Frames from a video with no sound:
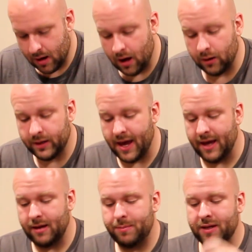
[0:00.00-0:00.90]
Okay,
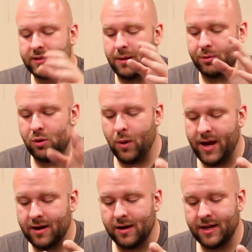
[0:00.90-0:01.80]
he picked up
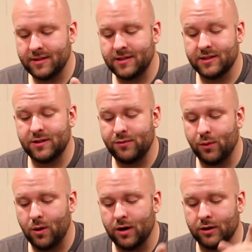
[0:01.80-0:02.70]
Quake on
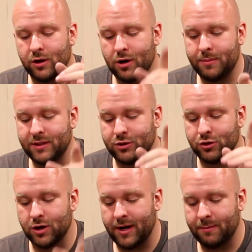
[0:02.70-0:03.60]
N64 and Kirby's
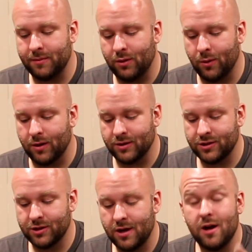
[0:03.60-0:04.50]
Dream
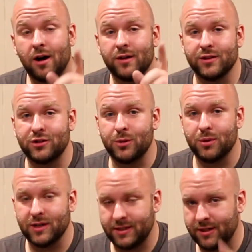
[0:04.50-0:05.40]
Course on the Super
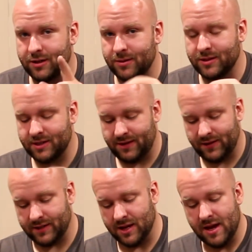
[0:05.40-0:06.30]
Nintendo and
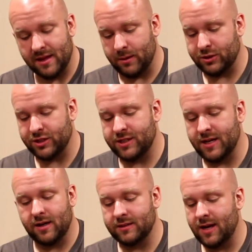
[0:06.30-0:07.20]
Xevious. They were just
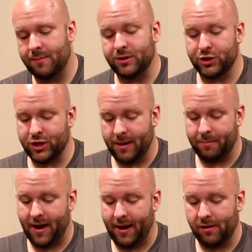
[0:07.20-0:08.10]
on top of the shit
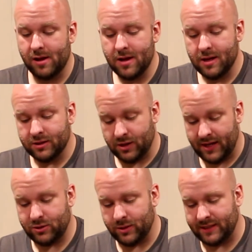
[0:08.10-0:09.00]
pile. So
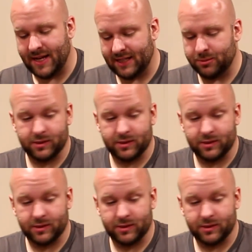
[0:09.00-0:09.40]
that's when he texted me.